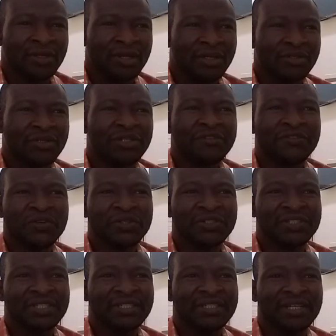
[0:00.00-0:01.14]
Electronic
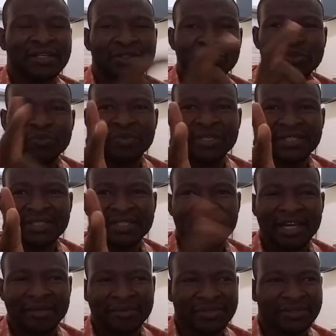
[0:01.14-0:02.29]
focusing has two basic
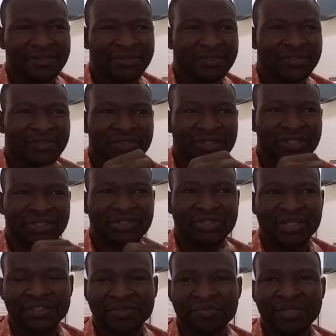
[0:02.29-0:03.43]
types: the
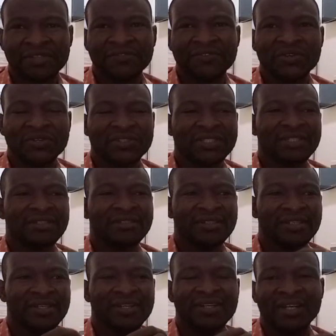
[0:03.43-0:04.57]
transmit focusing
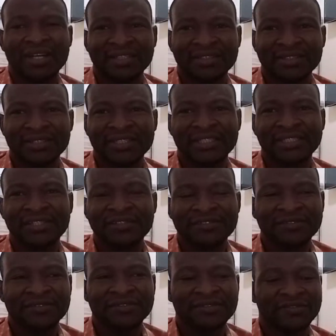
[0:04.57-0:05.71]
and
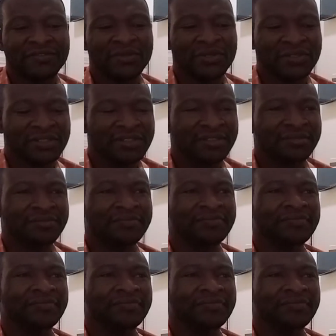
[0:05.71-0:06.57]
receive focusing.